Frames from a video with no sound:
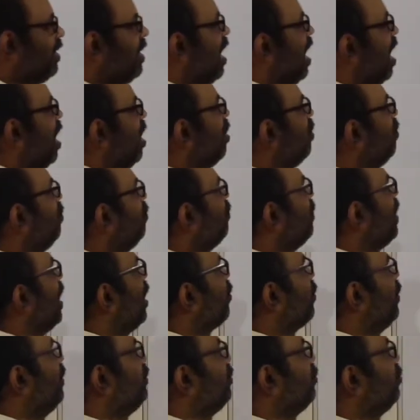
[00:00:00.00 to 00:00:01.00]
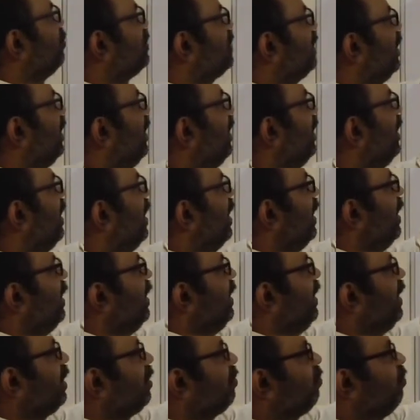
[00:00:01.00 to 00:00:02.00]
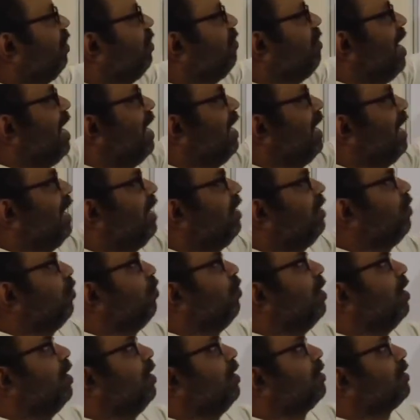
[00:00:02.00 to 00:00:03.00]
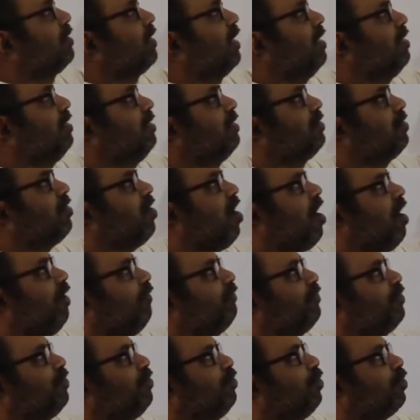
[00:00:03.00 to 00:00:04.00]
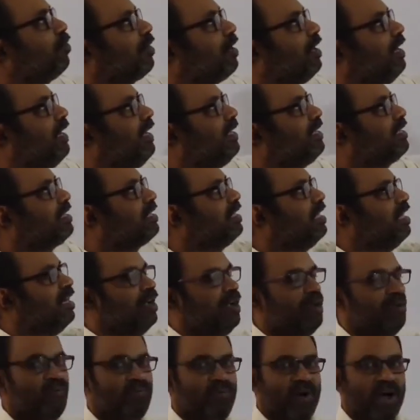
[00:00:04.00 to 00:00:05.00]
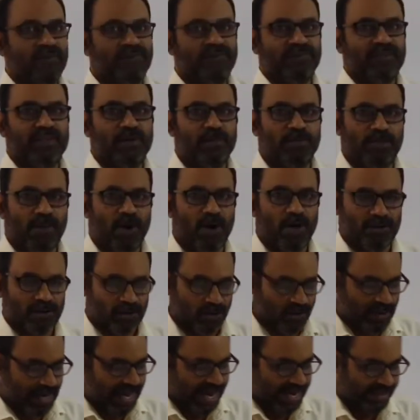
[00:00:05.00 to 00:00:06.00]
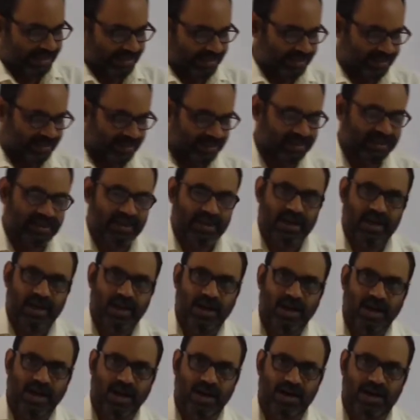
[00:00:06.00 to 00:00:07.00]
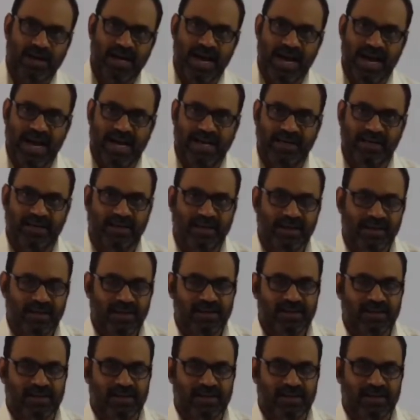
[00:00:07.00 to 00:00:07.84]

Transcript: Now we are going to see equivalent versions of Euclid's fifth postulate. Alright?